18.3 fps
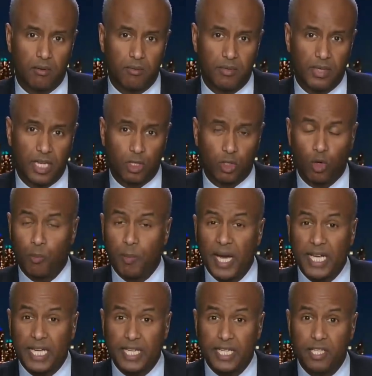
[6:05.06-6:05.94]
that
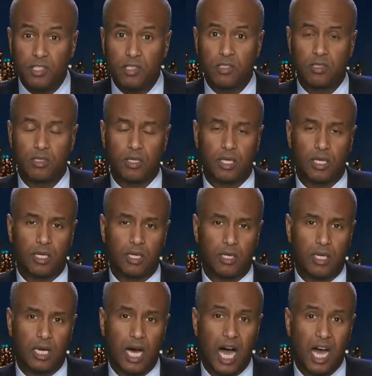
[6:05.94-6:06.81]
Quebec needs
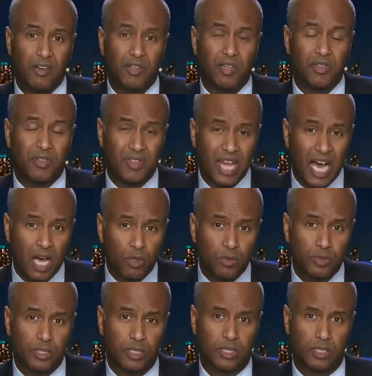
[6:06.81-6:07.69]

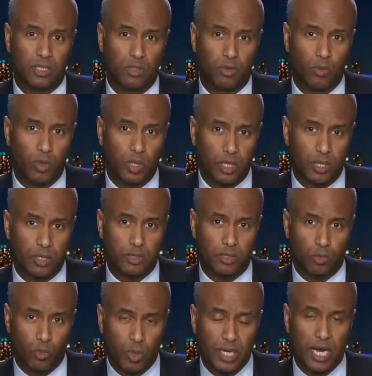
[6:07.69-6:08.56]
100,000
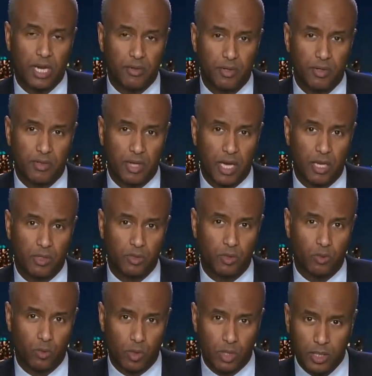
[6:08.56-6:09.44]
workers,
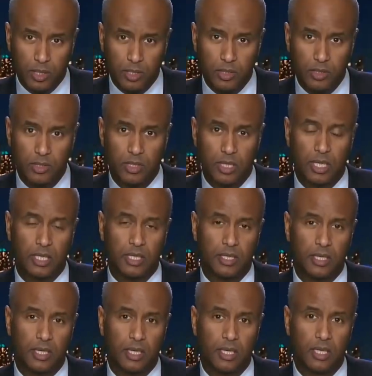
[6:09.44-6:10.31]
100,000 workers,
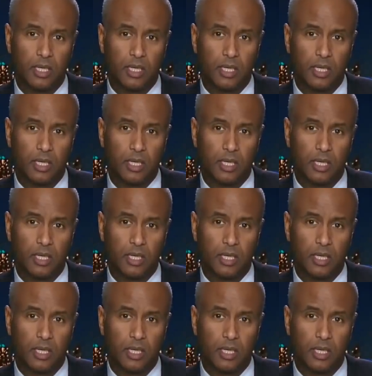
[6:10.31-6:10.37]
and